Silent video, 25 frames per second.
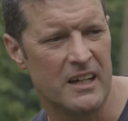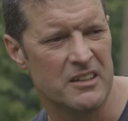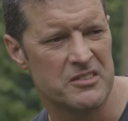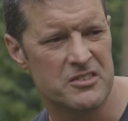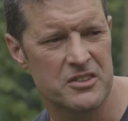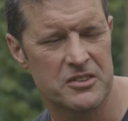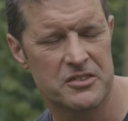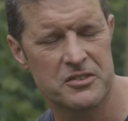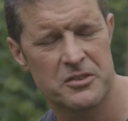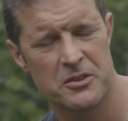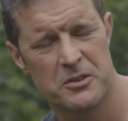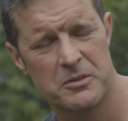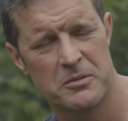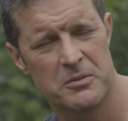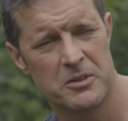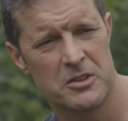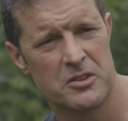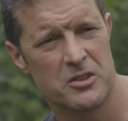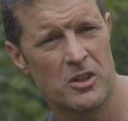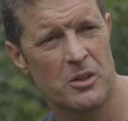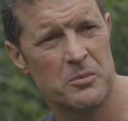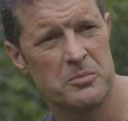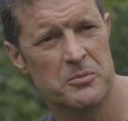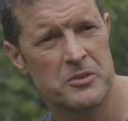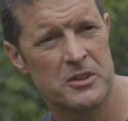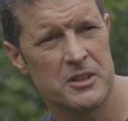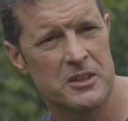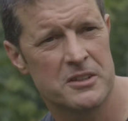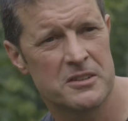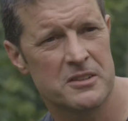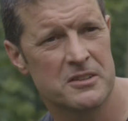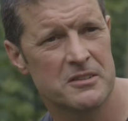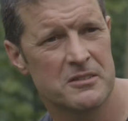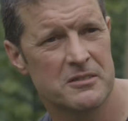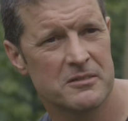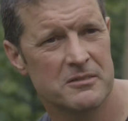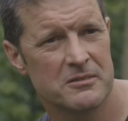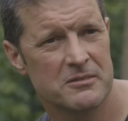Just sort of adopted
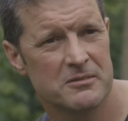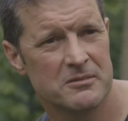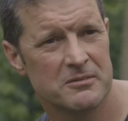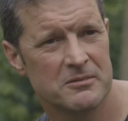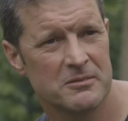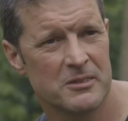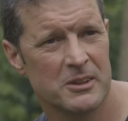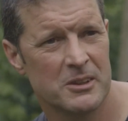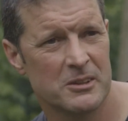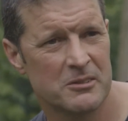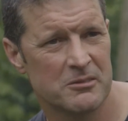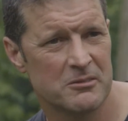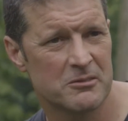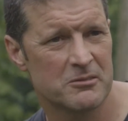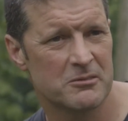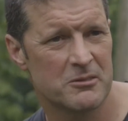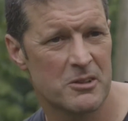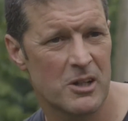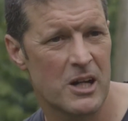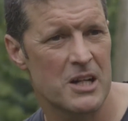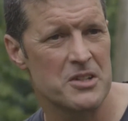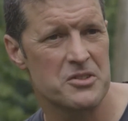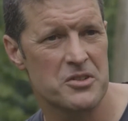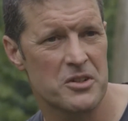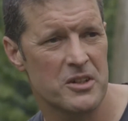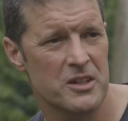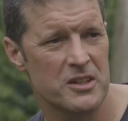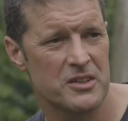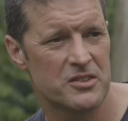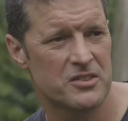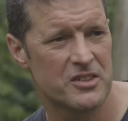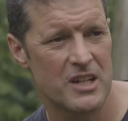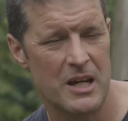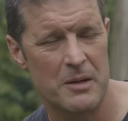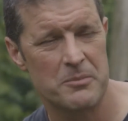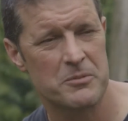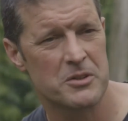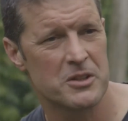and gradually
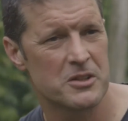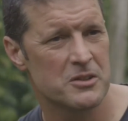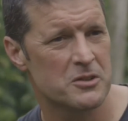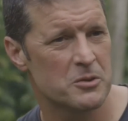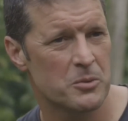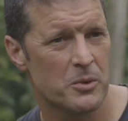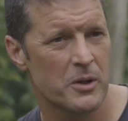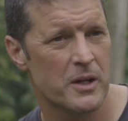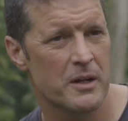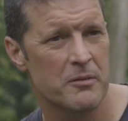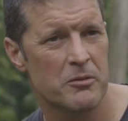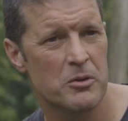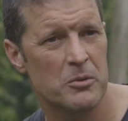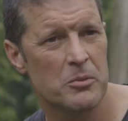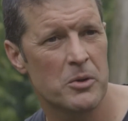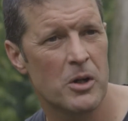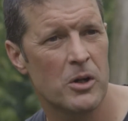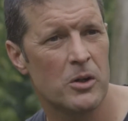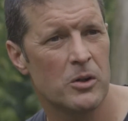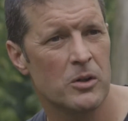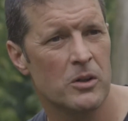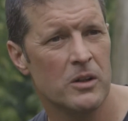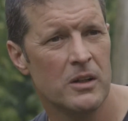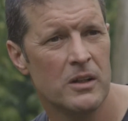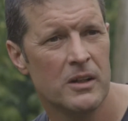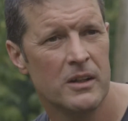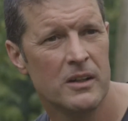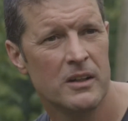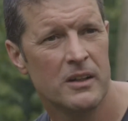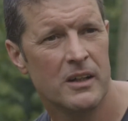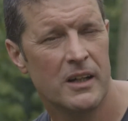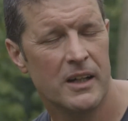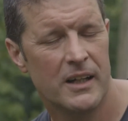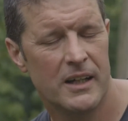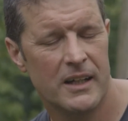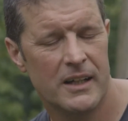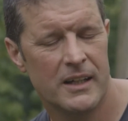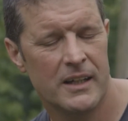stepped into whatever role.
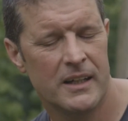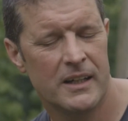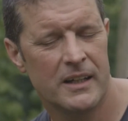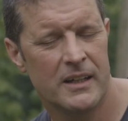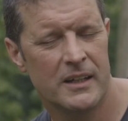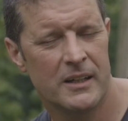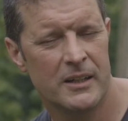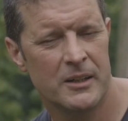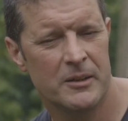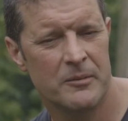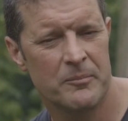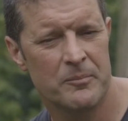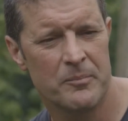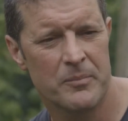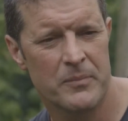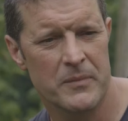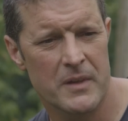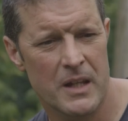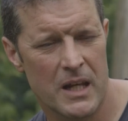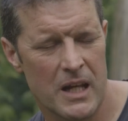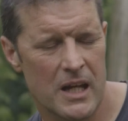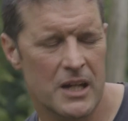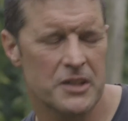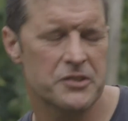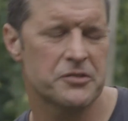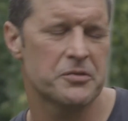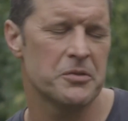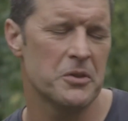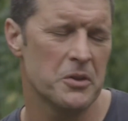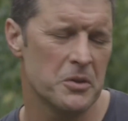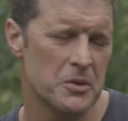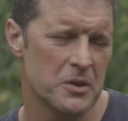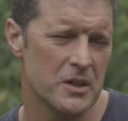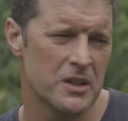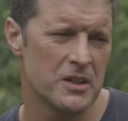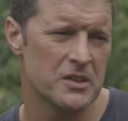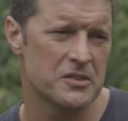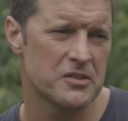The last few
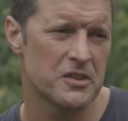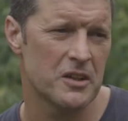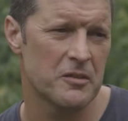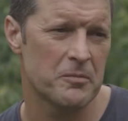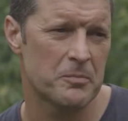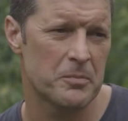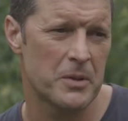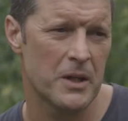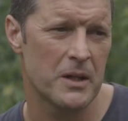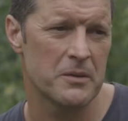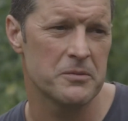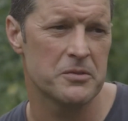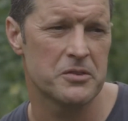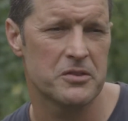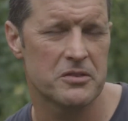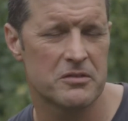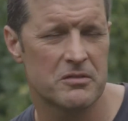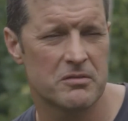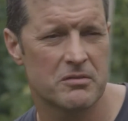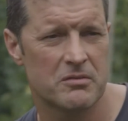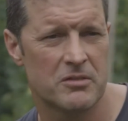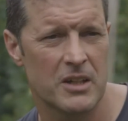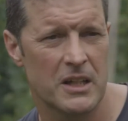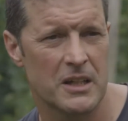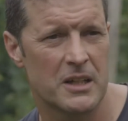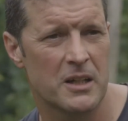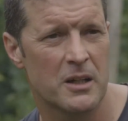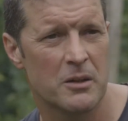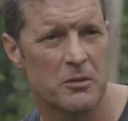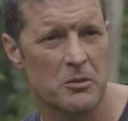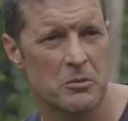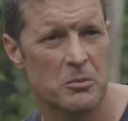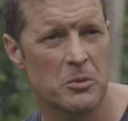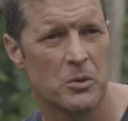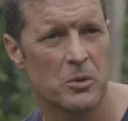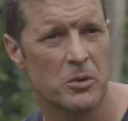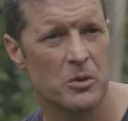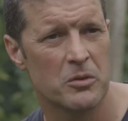years I've perhaps taken over
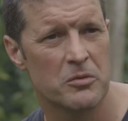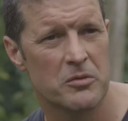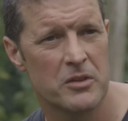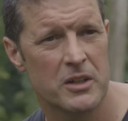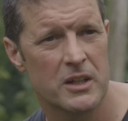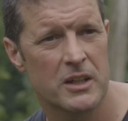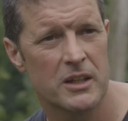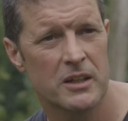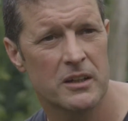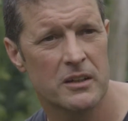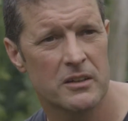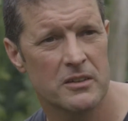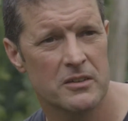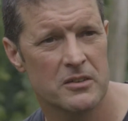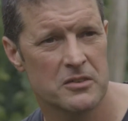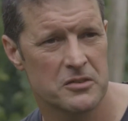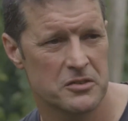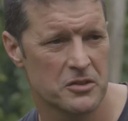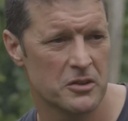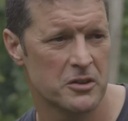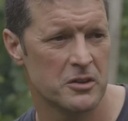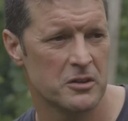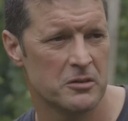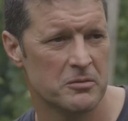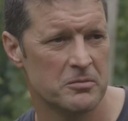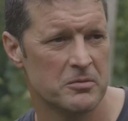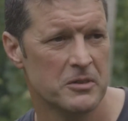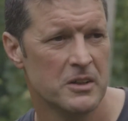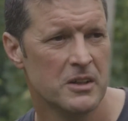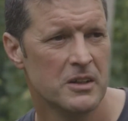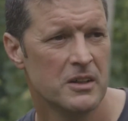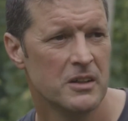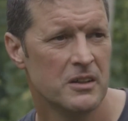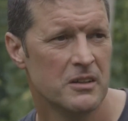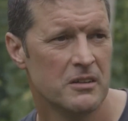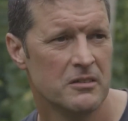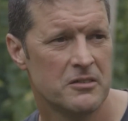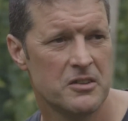more of the sort of
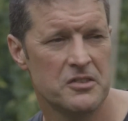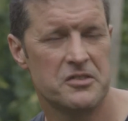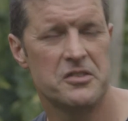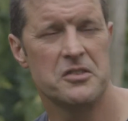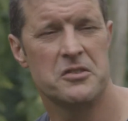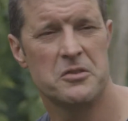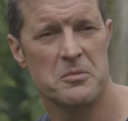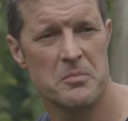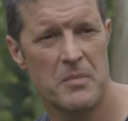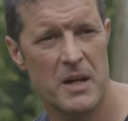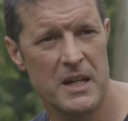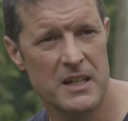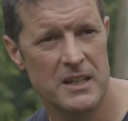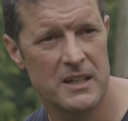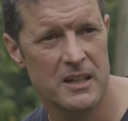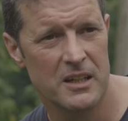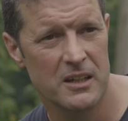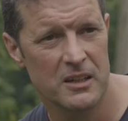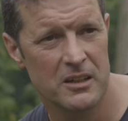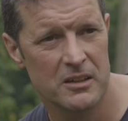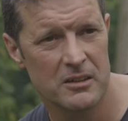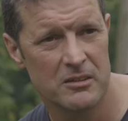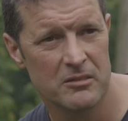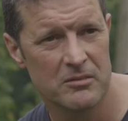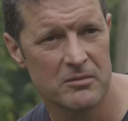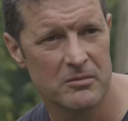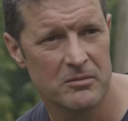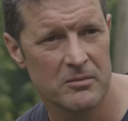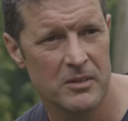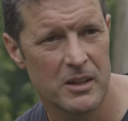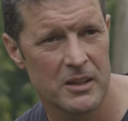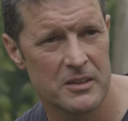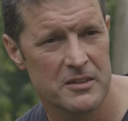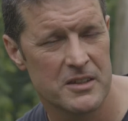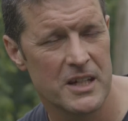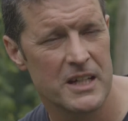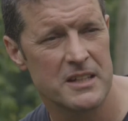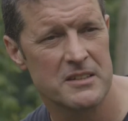decision making
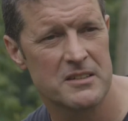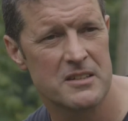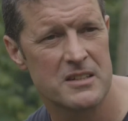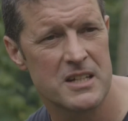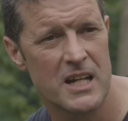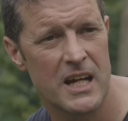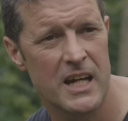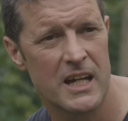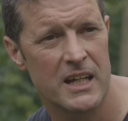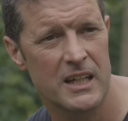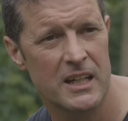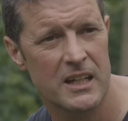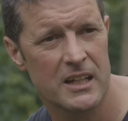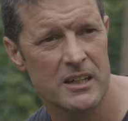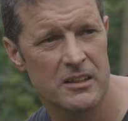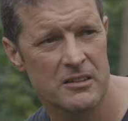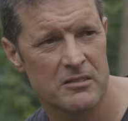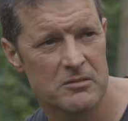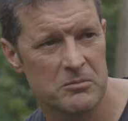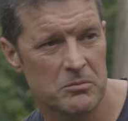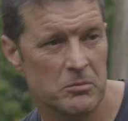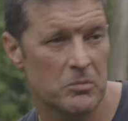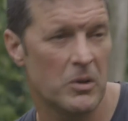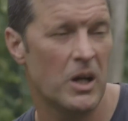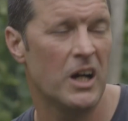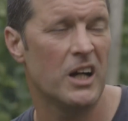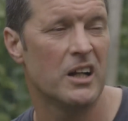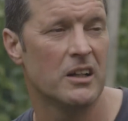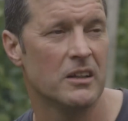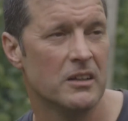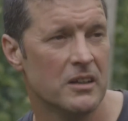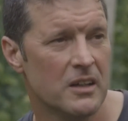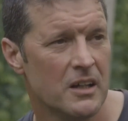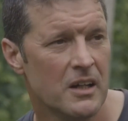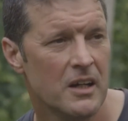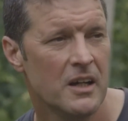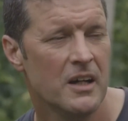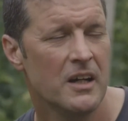and day to day, and well,
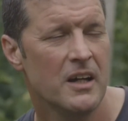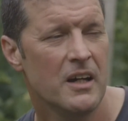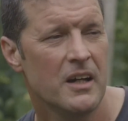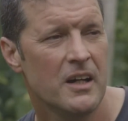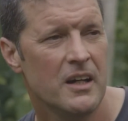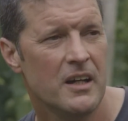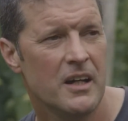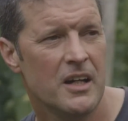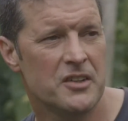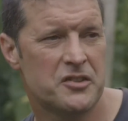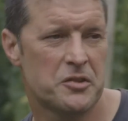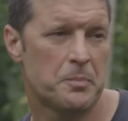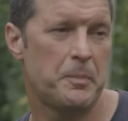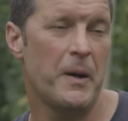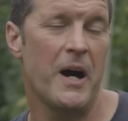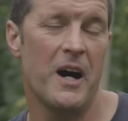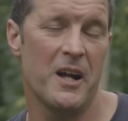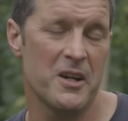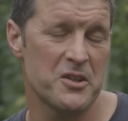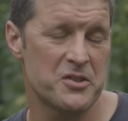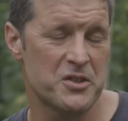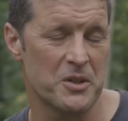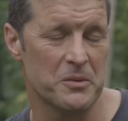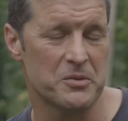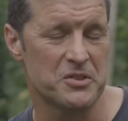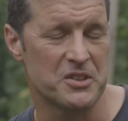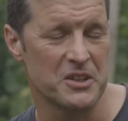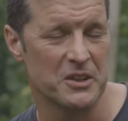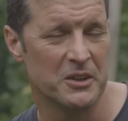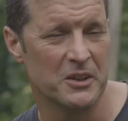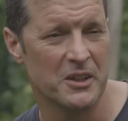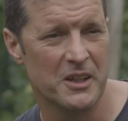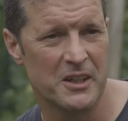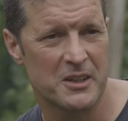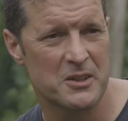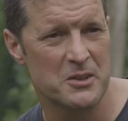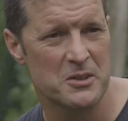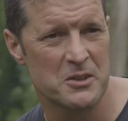it's a partnership still
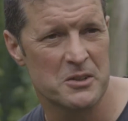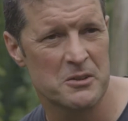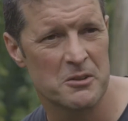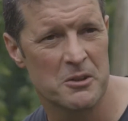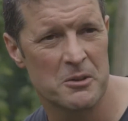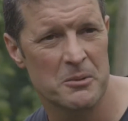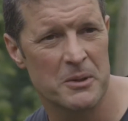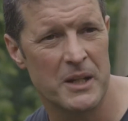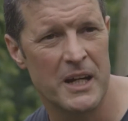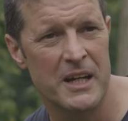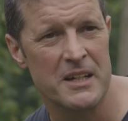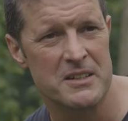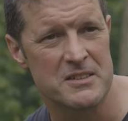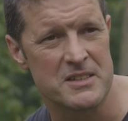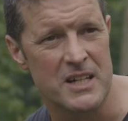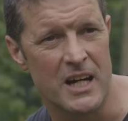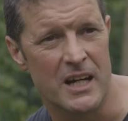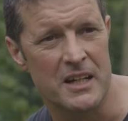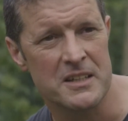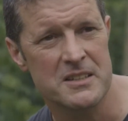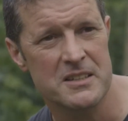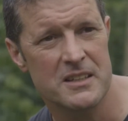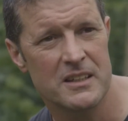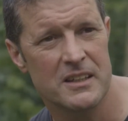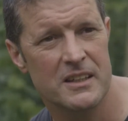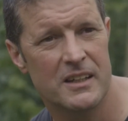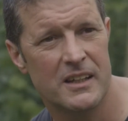and I couldn't do it without Dad.